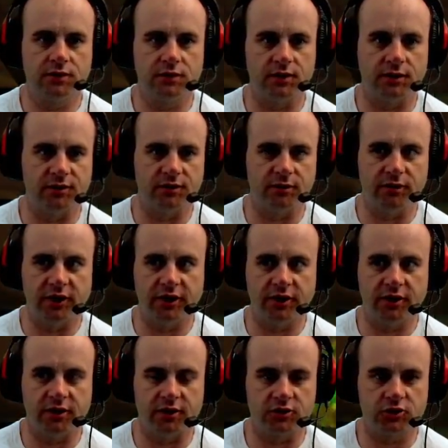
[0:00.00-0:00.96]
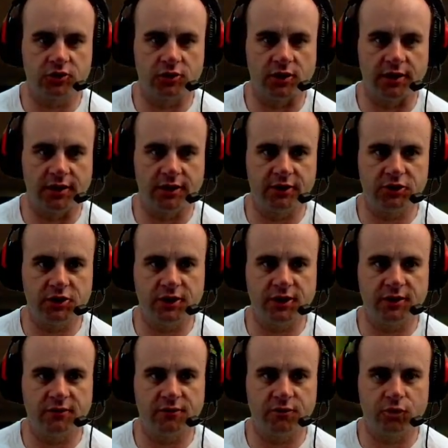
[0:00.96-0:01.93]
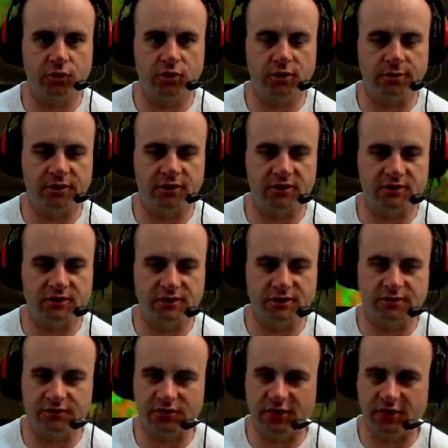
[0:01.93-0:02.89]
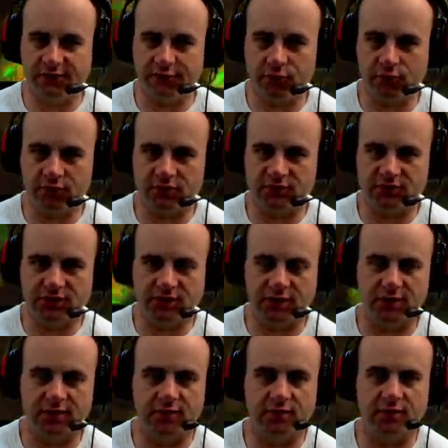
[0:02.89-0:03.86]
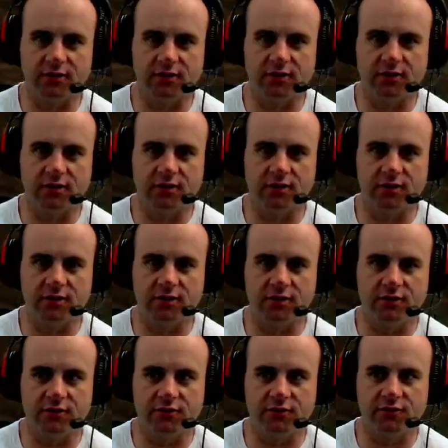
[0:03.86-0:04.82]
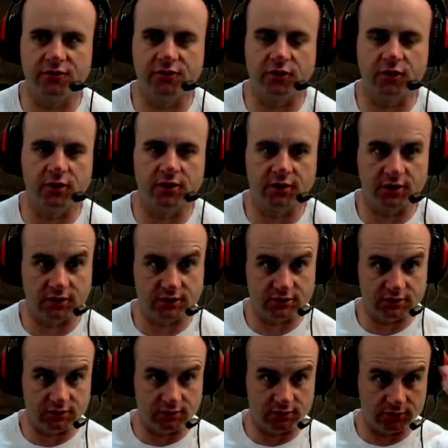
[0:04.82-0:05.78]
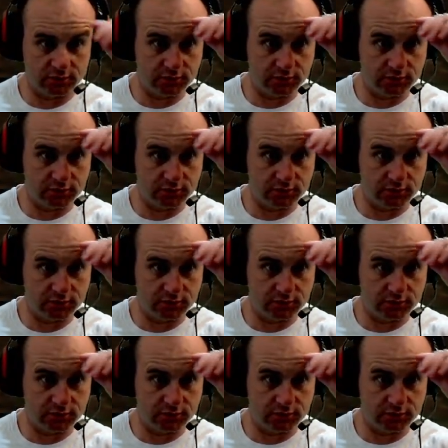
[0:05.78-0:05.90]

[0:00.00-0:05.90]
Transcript: I'm debating on trying Giant Fort. I mean, Giant Fort is not far to get to.